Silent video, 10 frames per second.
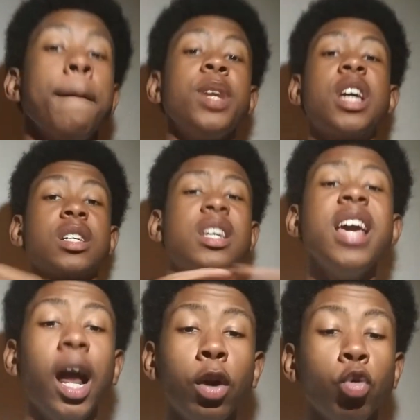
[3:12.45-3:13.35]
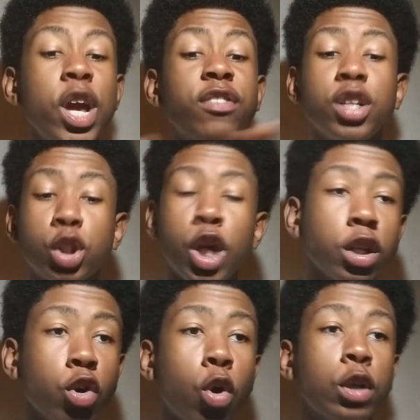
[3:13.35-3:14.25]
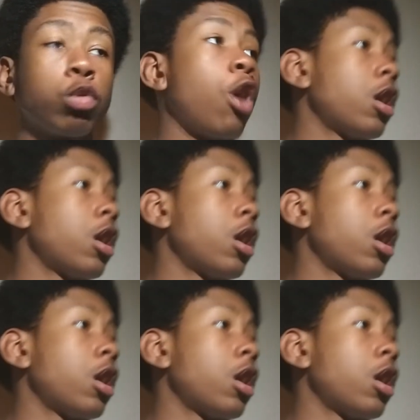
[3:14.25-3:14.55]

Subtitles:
because Keanu Reeves and Chuck Norris were